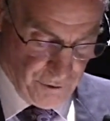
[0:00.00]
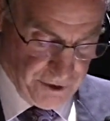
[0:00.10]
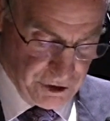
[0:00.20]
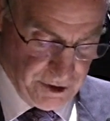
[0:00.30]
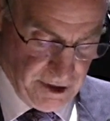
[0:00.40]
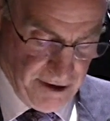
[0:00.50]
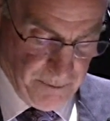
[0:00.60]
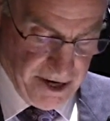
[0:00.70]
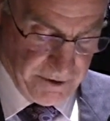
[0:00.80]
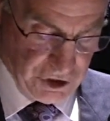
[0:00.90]
Featuring
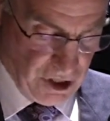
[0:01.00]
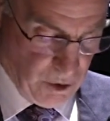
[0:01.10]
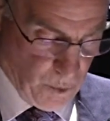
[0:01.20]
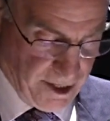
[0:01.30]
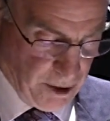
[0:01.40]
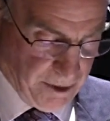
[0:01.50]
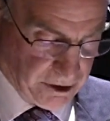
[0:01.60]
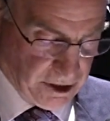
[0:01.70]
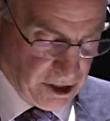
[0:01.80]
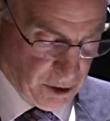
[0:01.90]
a parasol wing
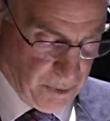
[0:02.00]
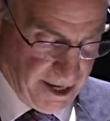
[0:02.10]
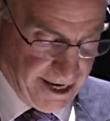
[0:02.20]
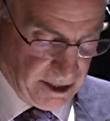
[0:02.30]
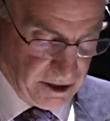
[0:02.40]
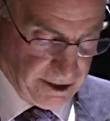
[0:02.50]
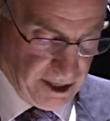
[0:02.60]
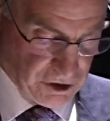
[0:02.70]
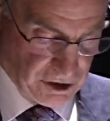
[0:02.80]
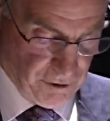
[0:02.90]
mounted on a pylon
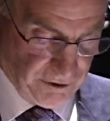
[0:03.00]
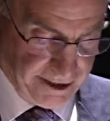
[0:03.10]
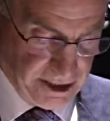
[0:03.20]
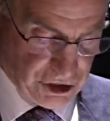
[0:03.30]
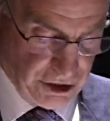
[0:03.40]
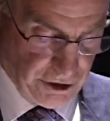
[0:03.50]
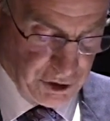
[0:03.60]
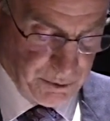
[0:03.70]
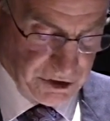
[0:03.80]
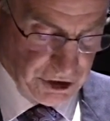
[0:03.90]
housing the flight
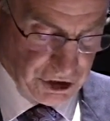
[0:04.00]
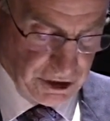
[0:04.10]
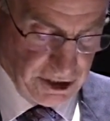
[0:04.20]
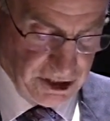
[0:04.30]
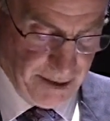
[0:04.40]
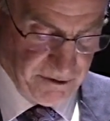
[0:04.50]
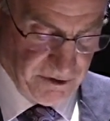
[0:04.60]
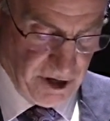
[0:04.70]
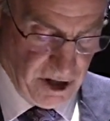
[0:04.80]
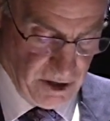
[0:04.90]
engineer's position on top
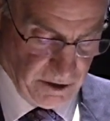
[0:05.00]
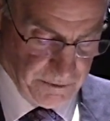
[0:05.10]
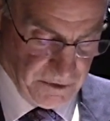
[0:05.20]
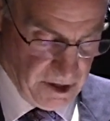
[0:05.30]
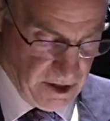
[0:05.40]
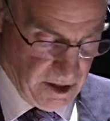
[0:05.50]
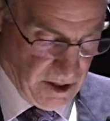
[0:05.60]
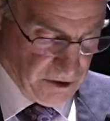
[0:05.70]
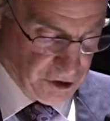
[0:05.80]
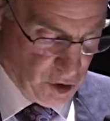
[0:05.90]
of the hull.
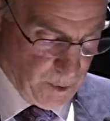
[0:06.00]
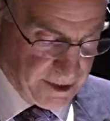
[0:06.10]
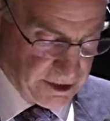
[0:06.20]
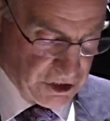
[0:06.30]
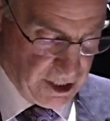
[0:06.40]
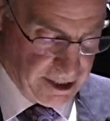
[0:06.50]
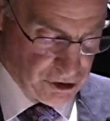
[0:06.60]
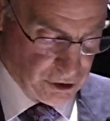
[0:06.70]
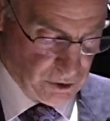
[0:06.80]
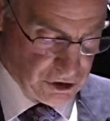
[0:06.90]
The new wing design
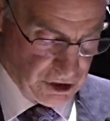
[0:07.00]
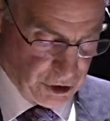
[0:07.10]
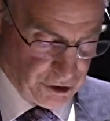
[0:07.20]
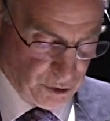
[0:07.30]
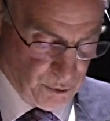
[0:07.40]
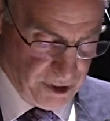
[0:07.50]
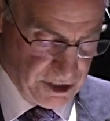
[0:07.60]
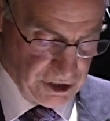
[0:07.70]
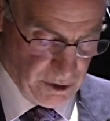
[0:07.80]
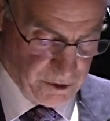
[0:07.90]
introduced internal
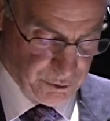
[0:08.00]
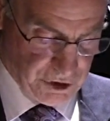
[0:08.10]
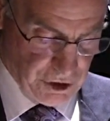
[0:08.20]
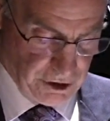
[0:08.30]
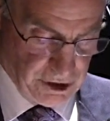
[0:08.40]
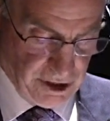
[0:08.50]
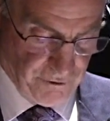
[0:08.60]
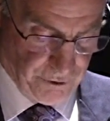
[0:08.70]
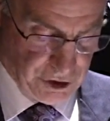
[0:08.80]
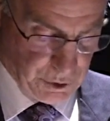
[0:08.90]
bracing, which resulted in
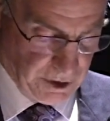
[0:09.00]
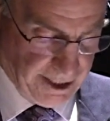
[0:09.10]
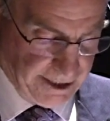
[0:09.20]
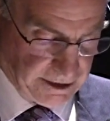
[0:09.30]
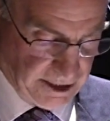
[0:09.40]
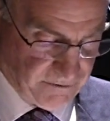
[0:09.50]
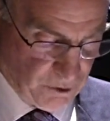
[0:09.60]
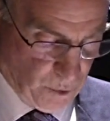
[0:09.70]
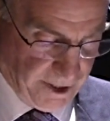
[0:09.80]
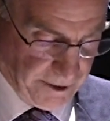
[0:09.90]
a virtual
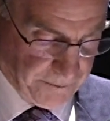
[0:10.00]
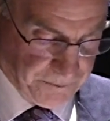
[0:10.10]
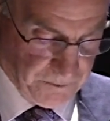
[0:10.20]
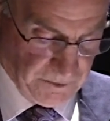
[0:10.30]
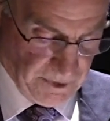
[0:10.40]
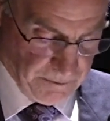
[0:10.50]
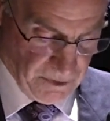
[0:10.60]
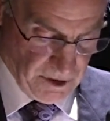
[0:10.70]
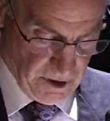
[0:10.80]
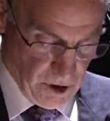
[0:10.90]
cantilever wing,
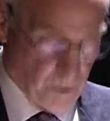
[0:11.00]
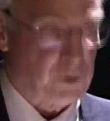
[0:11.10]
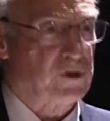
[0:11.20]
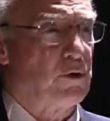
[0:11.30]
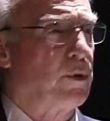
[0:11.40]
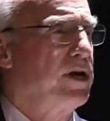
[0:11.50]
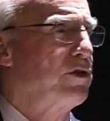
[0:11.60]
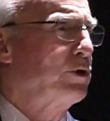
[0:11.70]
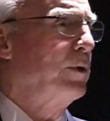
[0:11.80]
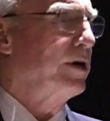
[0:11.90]
which was a
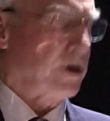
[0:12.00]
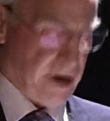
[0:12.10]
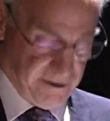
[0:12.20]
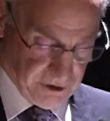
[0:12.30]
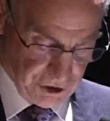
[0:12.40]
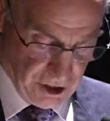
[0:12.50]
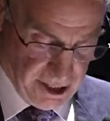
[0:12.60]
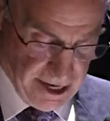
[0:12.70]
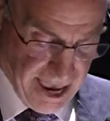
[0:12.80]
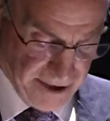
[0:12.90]
breakthrough in aircraft
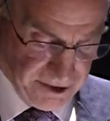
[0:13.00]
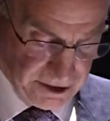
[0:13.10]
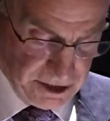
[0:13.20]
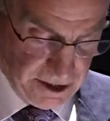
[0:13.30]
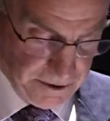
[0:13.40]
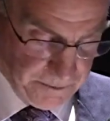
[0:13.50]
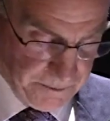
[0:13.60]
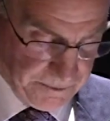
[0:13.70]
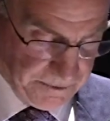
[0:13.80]
design at the time.